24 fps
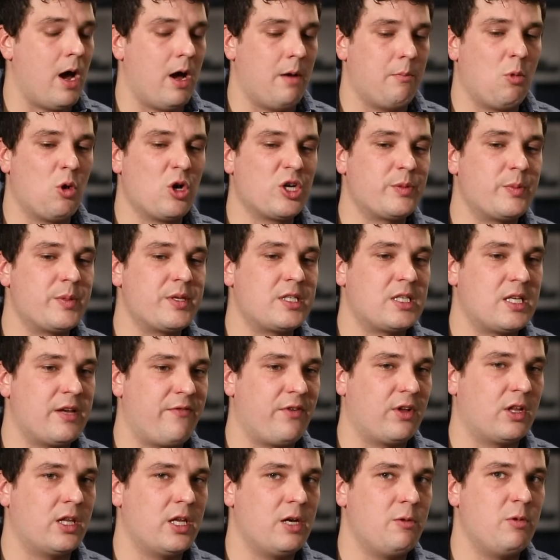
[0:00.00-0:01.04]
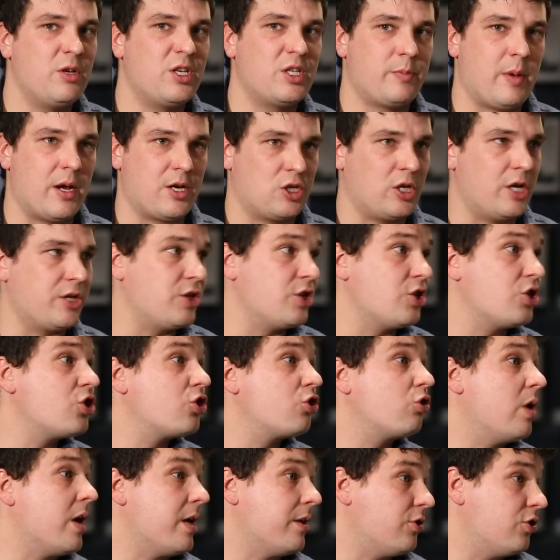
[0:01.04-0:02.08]
more specifically, we specialize in
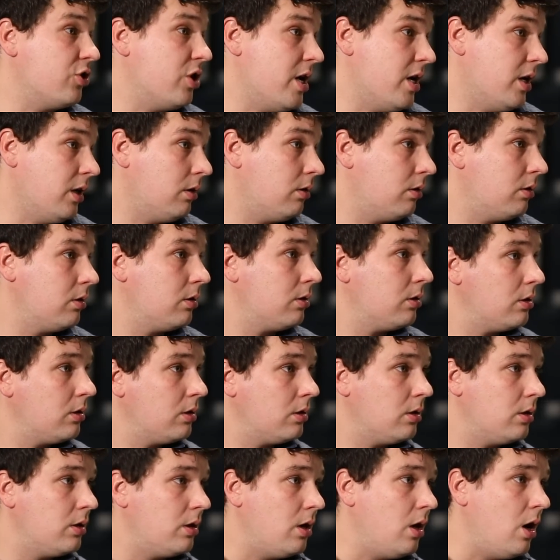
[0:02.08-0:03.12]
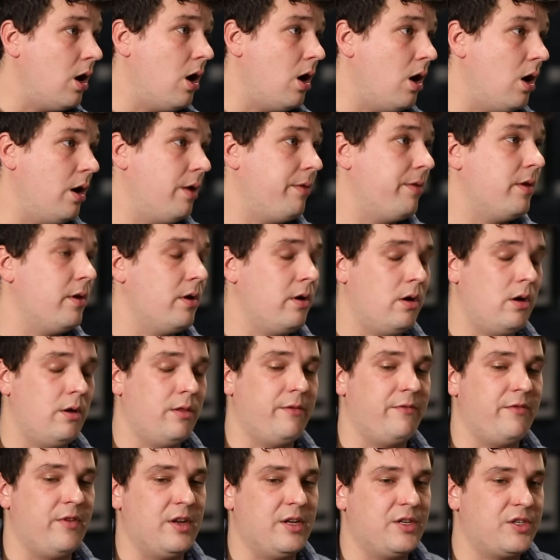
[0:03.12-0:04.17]
strength training on
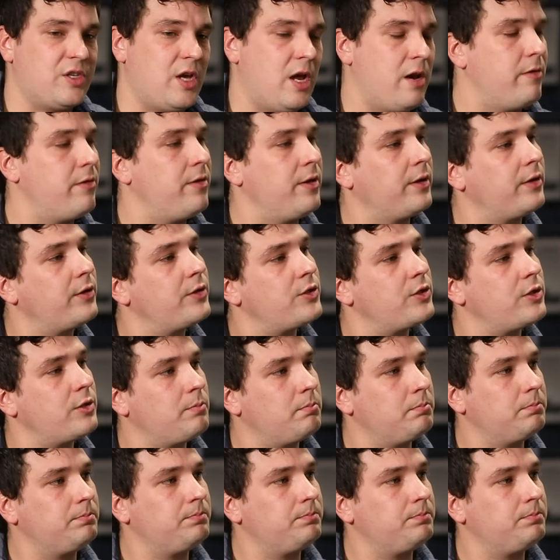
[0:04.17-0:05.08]
the fitness side of things.